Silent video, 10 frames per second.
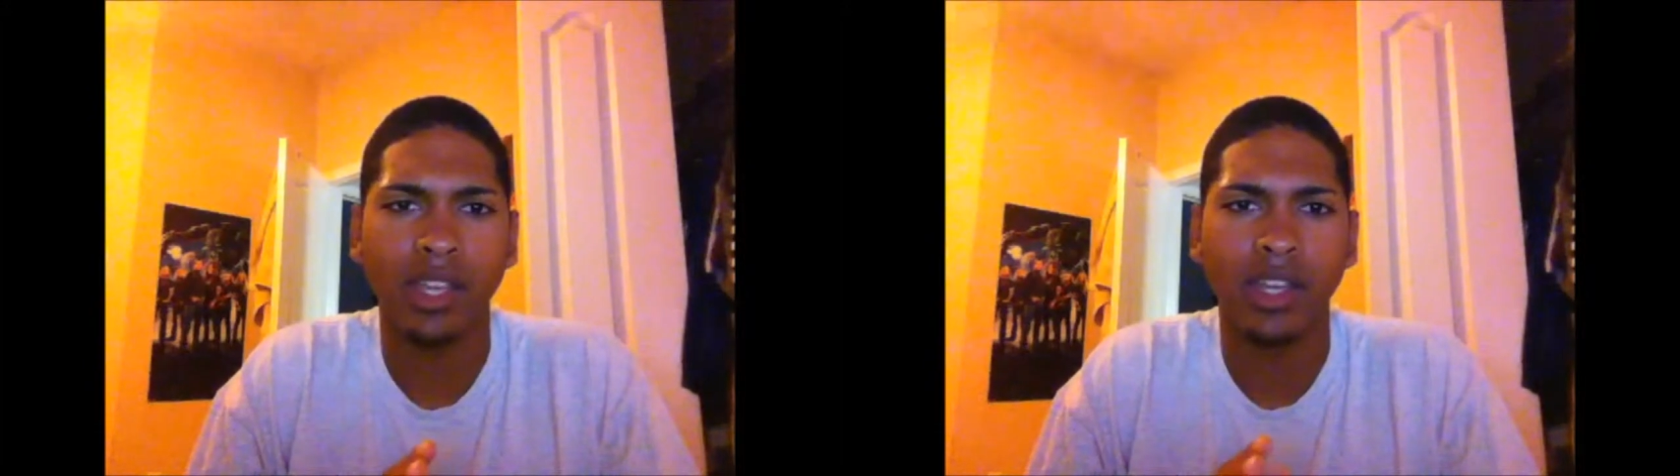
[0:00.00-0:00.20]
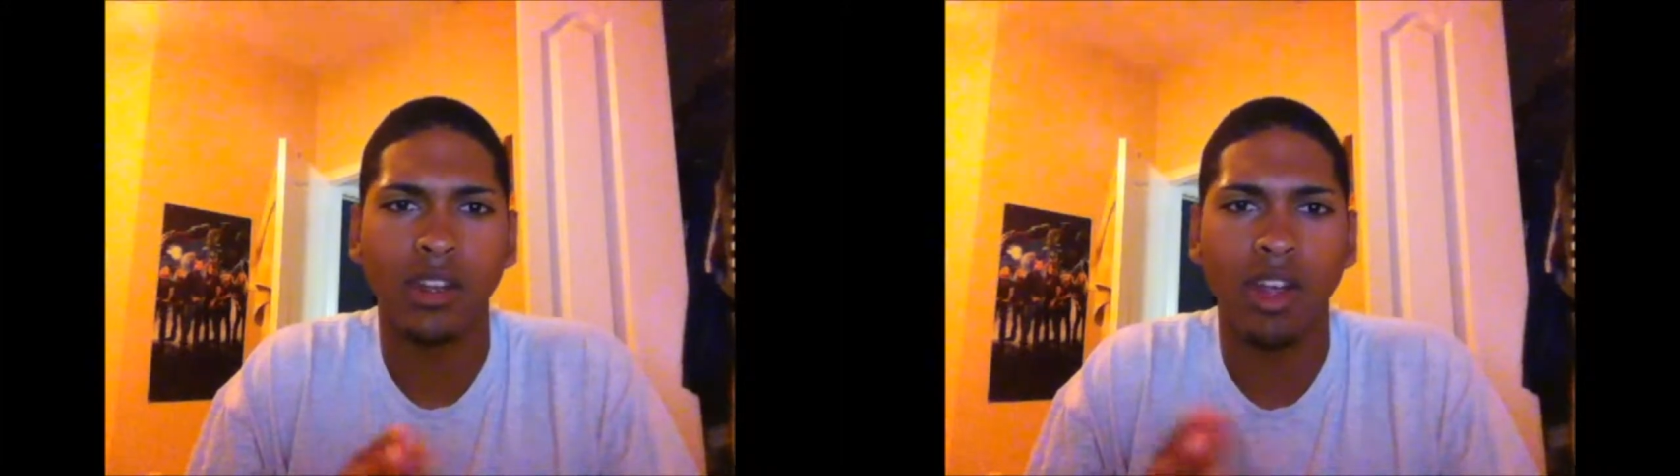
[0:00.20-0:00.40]

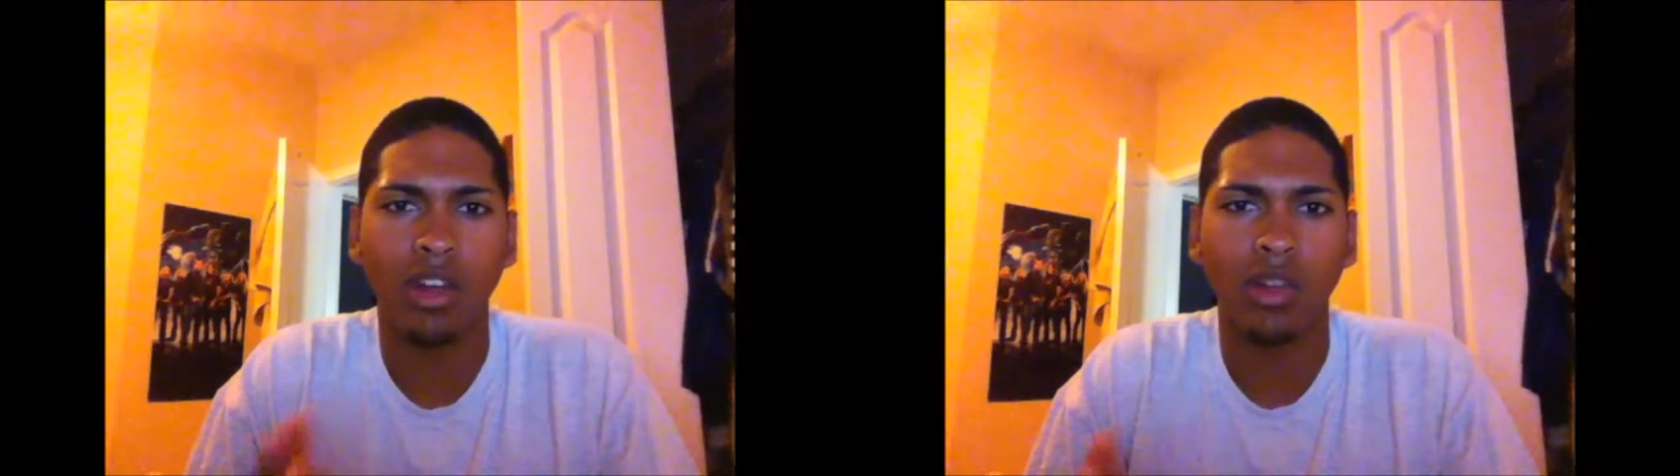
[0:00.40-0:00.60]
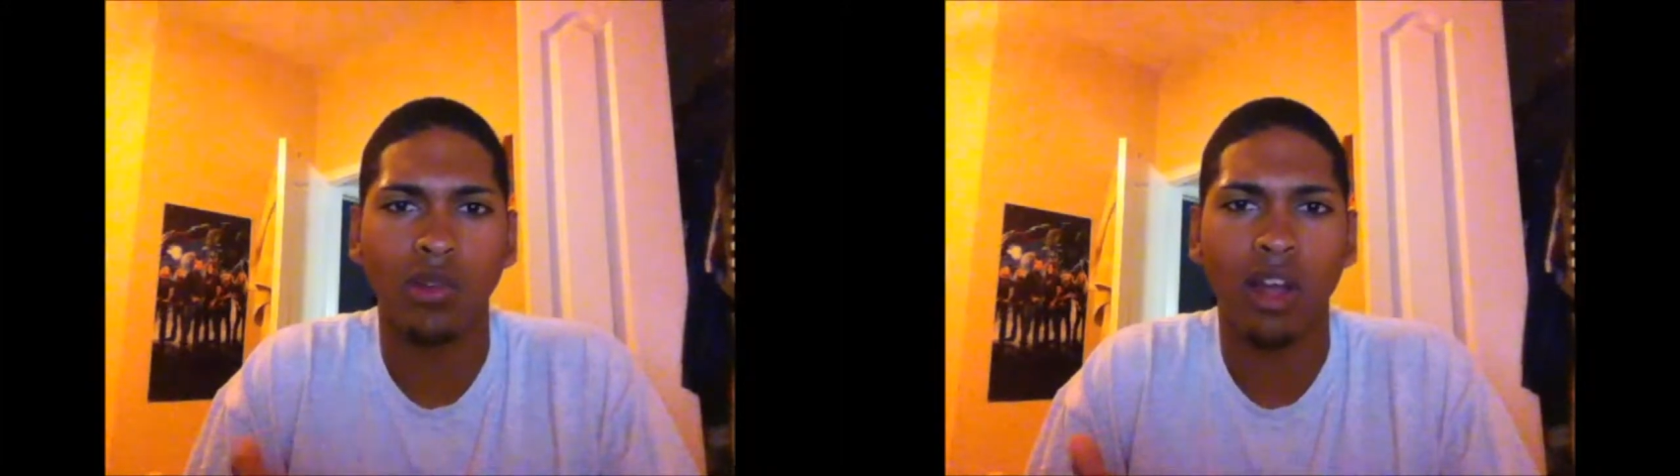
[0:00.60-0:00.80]
in
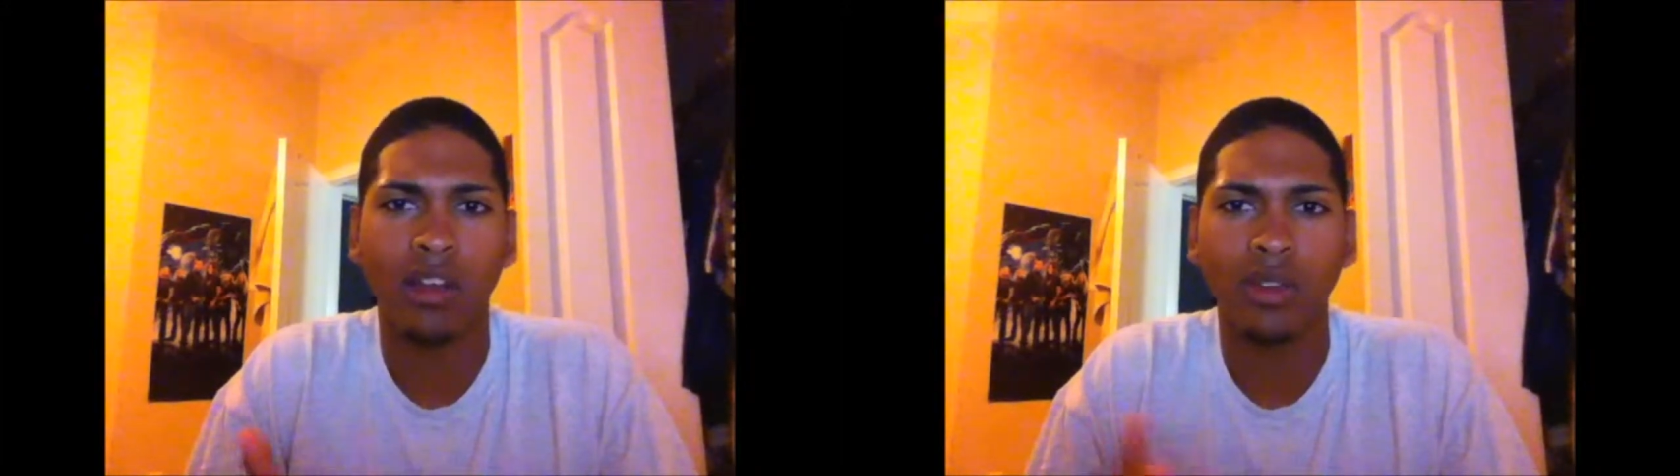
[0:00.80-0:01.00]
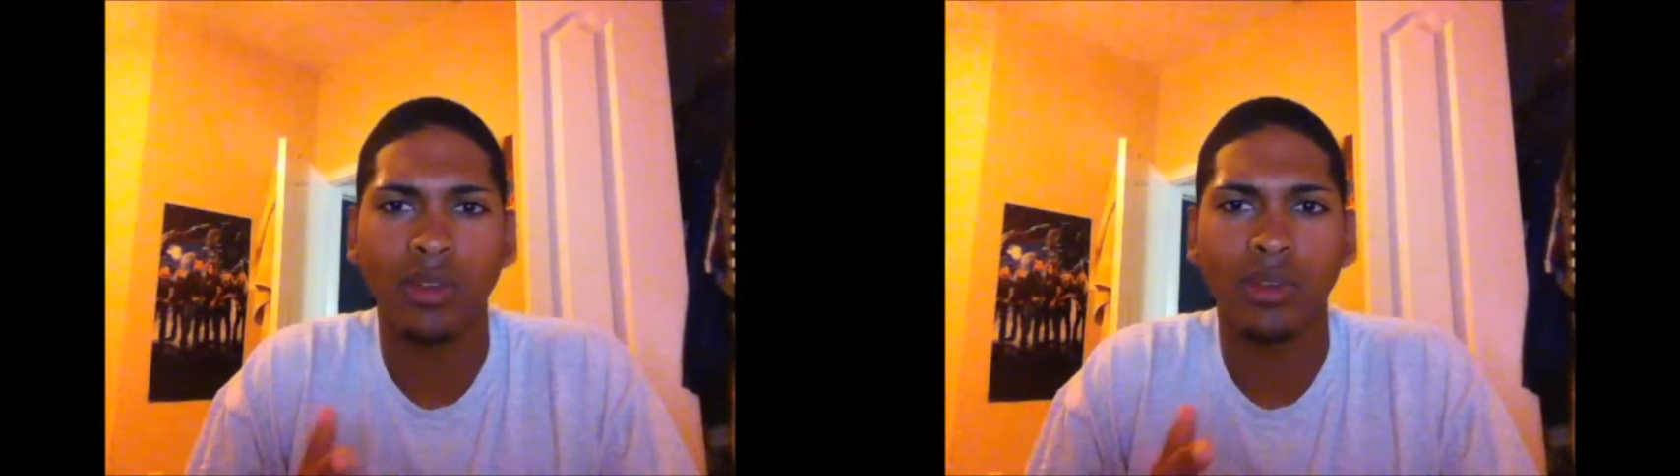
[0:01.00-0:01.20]

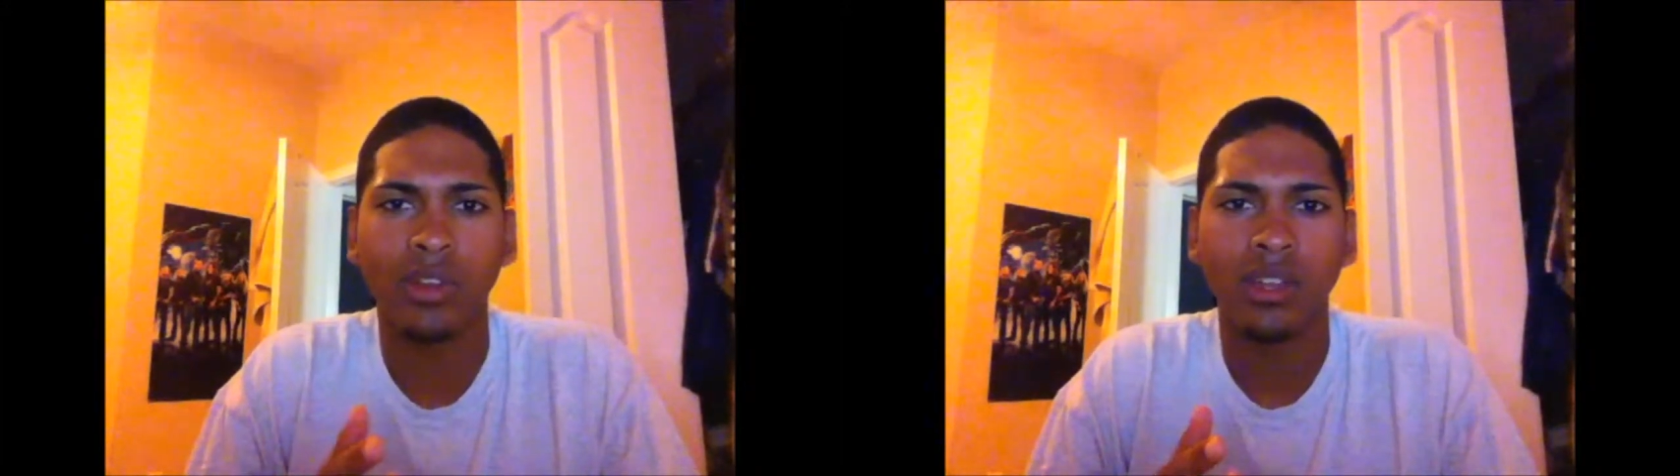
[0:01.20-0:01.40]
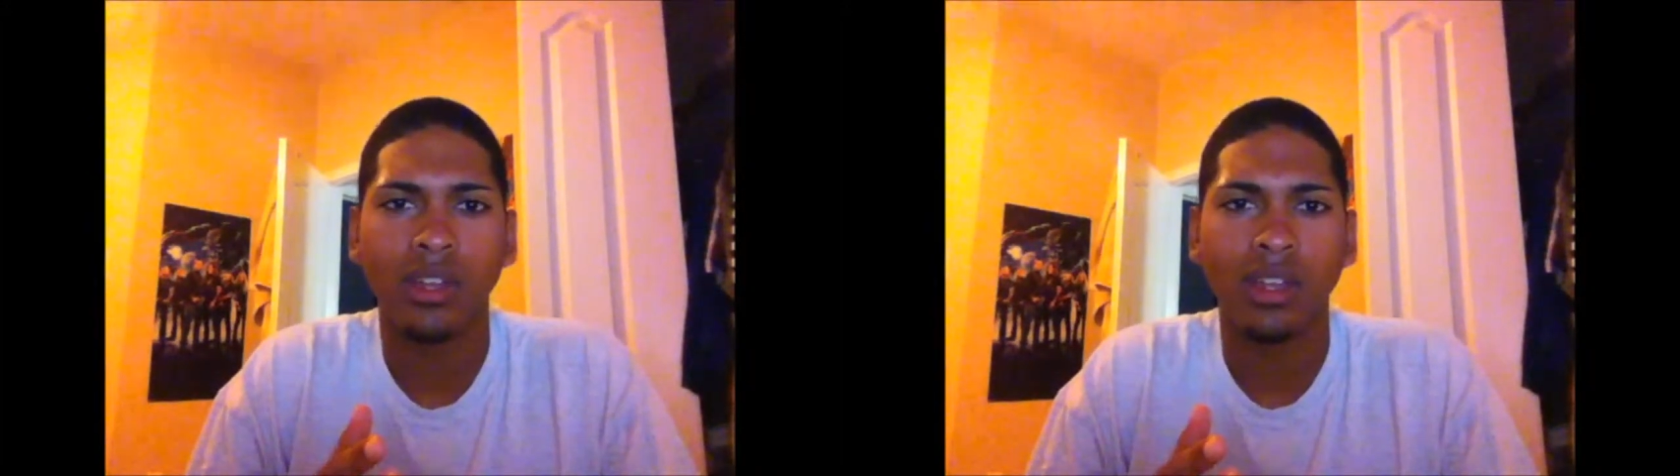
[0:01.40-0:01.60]
Colorado,
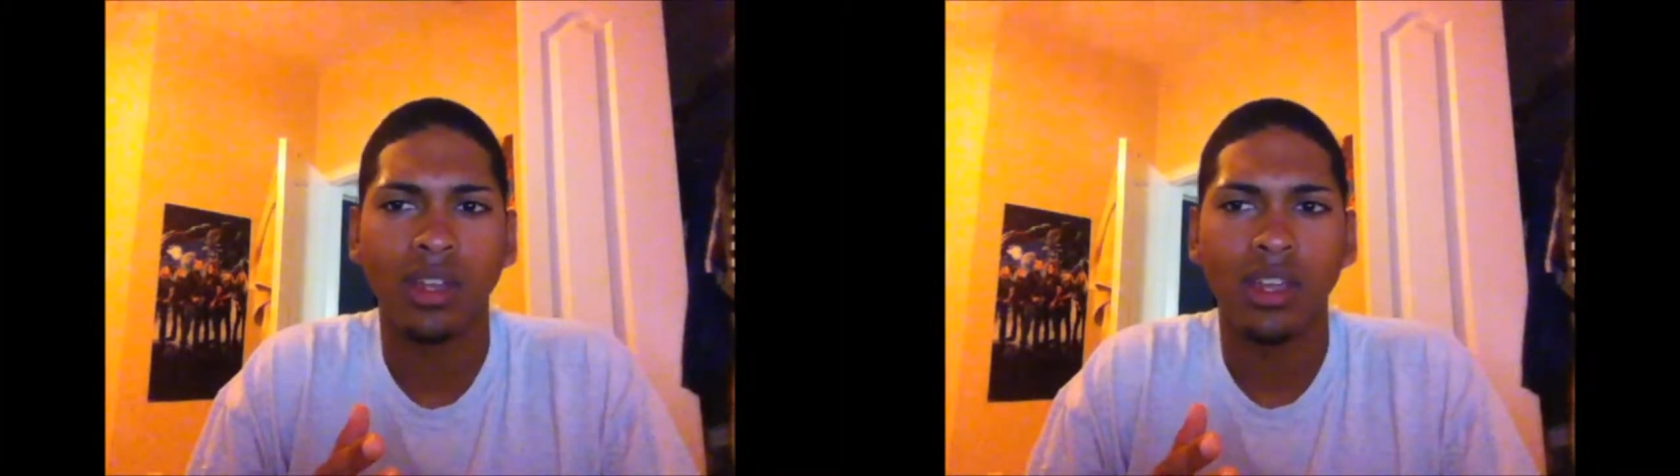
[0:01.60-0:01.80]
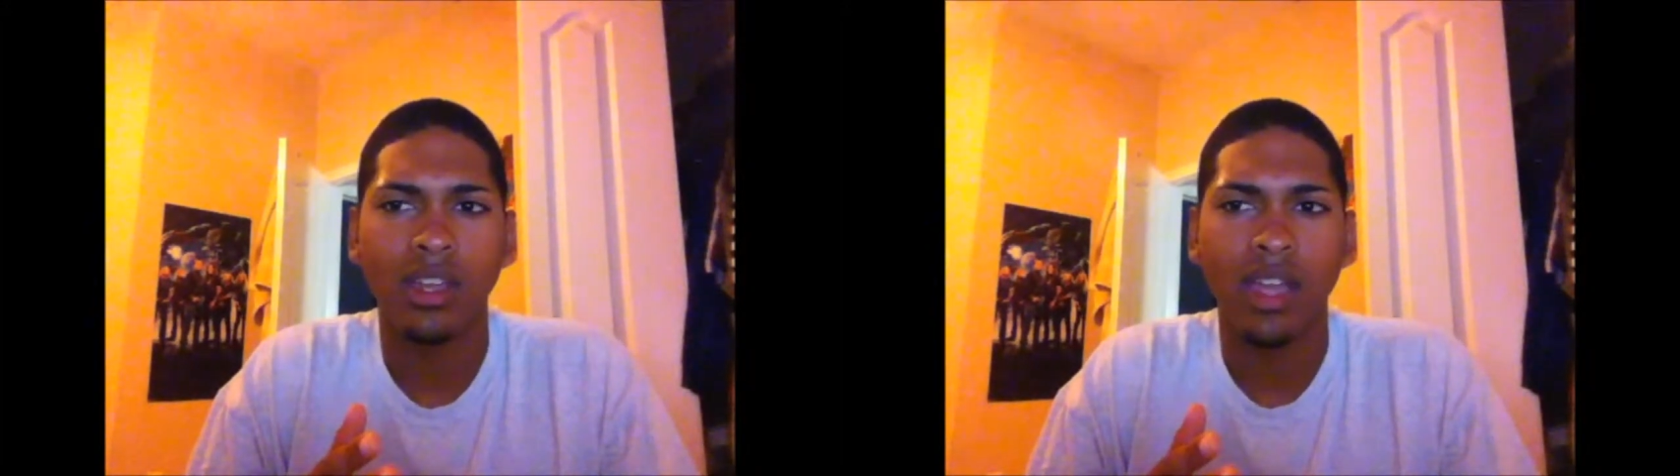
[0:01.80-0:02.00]

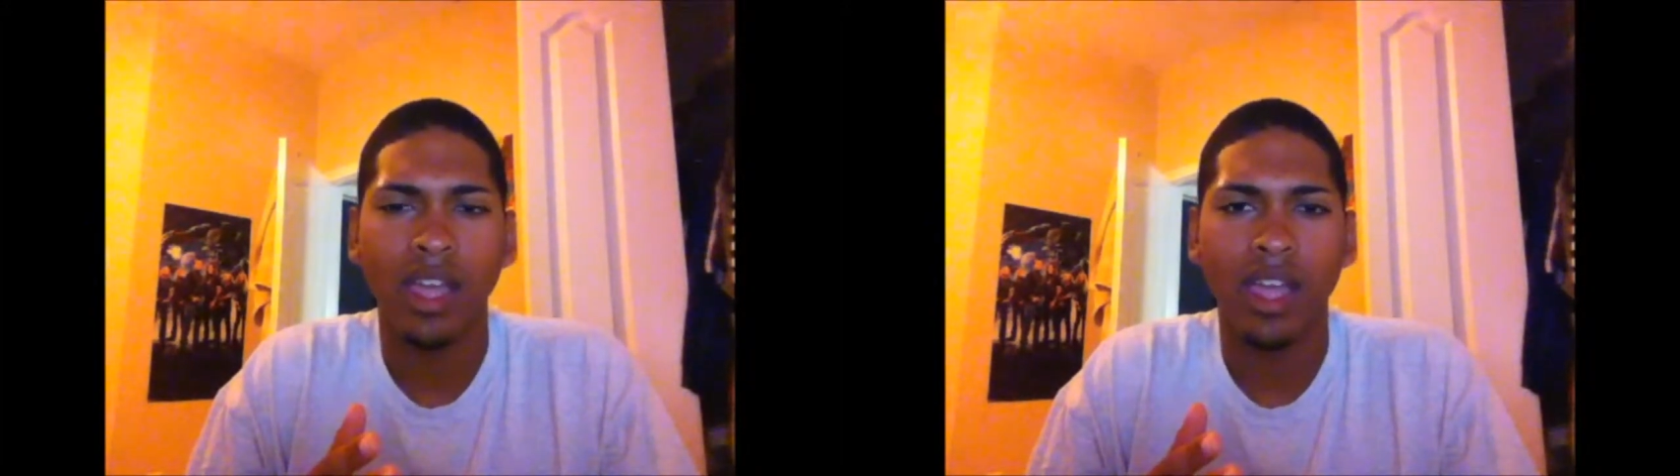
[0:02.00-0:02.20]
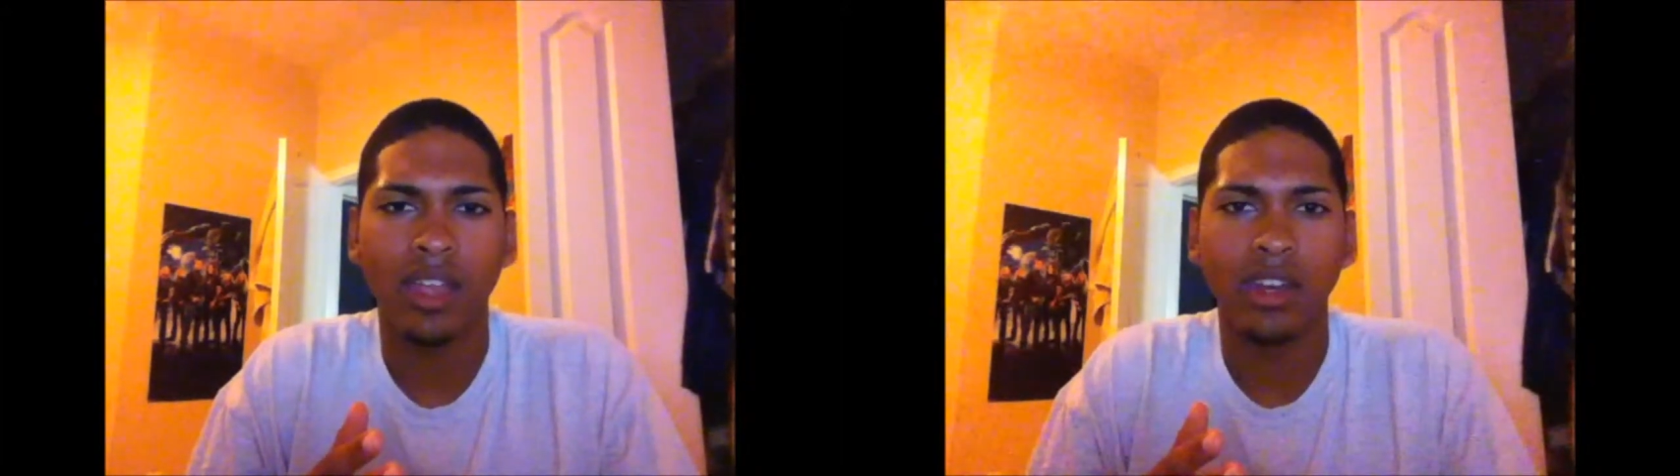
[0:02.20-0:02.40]

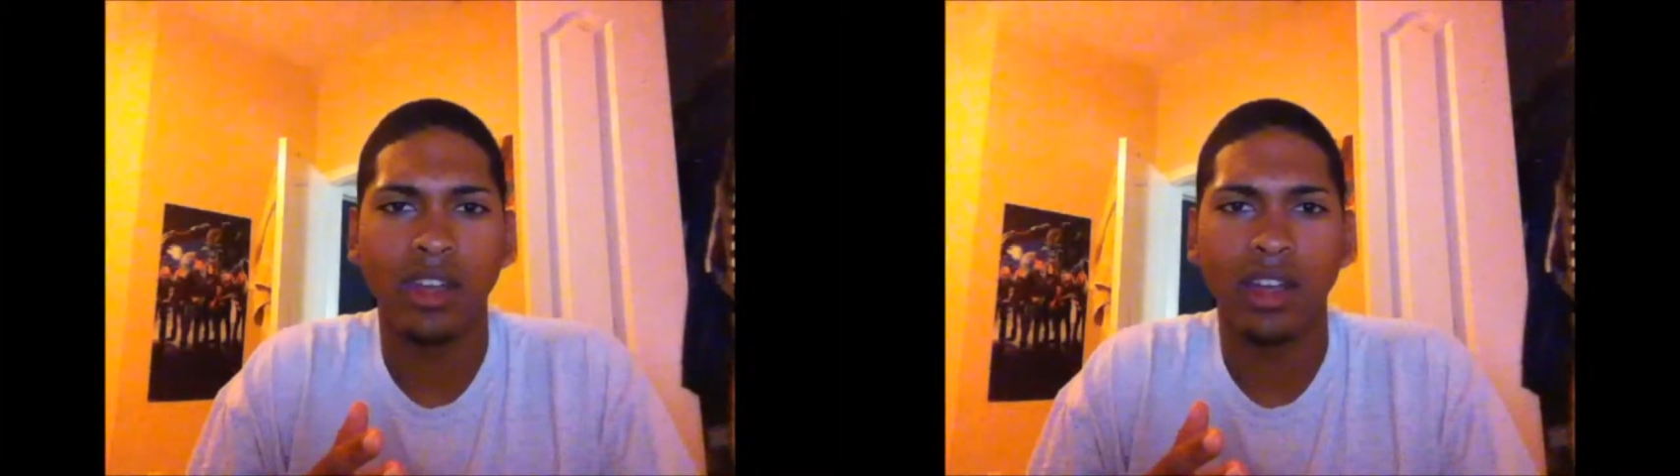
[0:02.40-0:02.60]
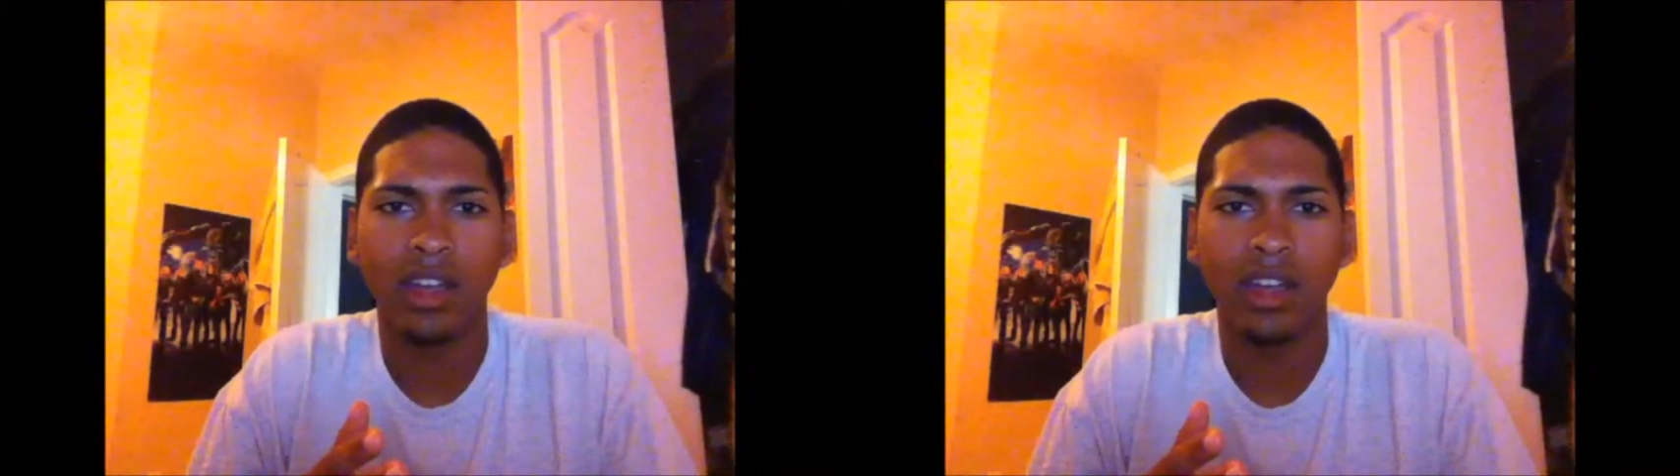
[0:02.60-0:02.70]
and